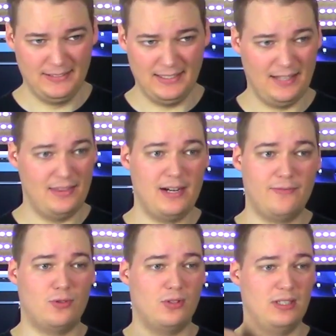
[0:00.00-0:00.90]
and
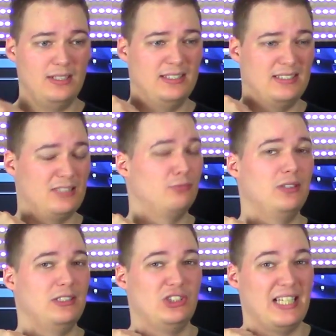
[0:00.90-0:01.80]
therefore it doesn't
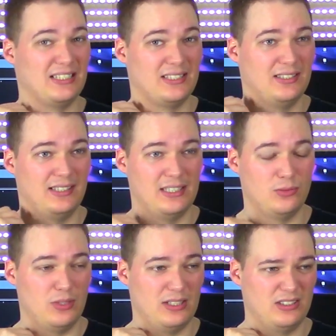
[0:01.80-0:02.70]
really gent as
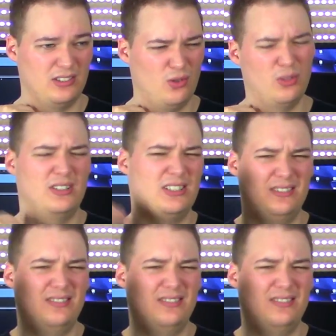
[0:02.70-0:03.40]
well. Or it's,